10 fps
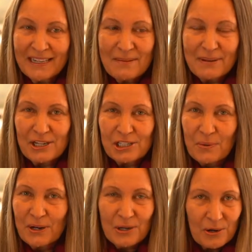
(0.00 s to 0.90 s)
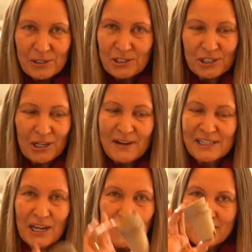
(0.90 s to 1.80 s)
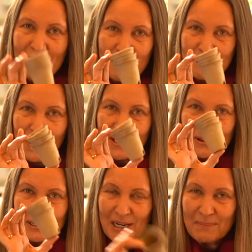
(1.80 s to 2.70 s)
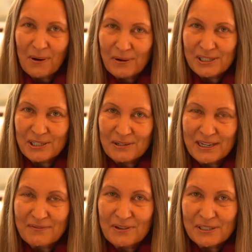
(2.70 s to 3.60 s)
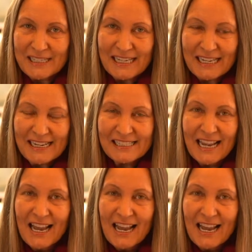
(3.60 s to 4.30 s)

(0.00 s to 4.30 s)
because you are not just going to go in there and buy those little pots that you need for your seedlings.